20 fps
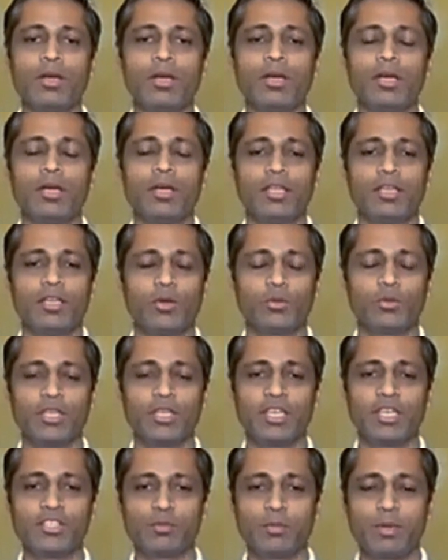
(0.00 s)
Now the
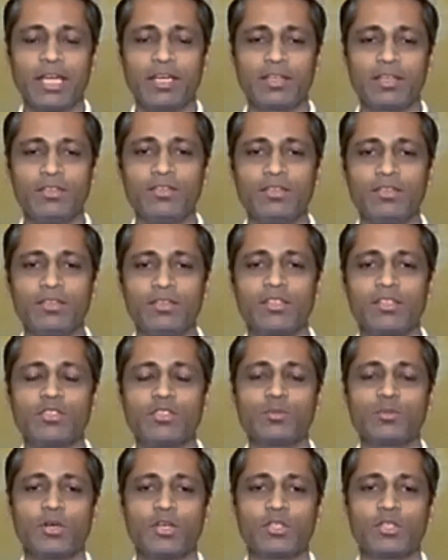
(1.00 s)
next practice is
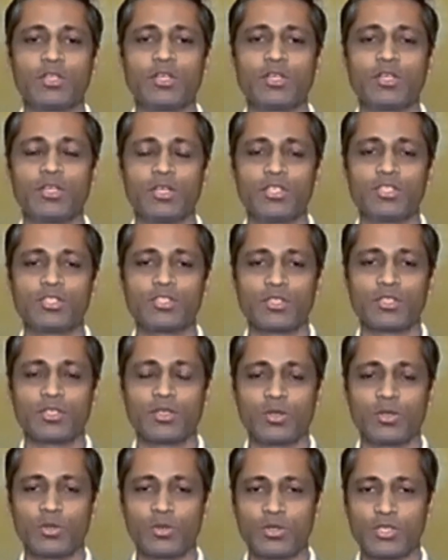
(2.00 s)
for the wrist
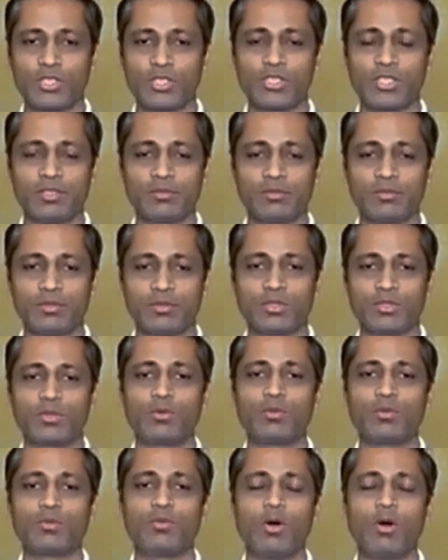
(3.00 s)
rotation. So
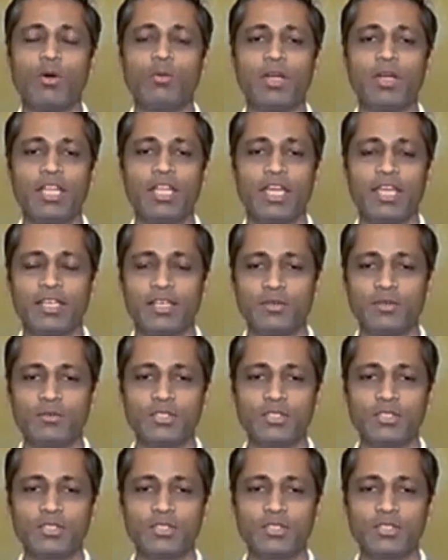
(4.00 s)
forward and reverse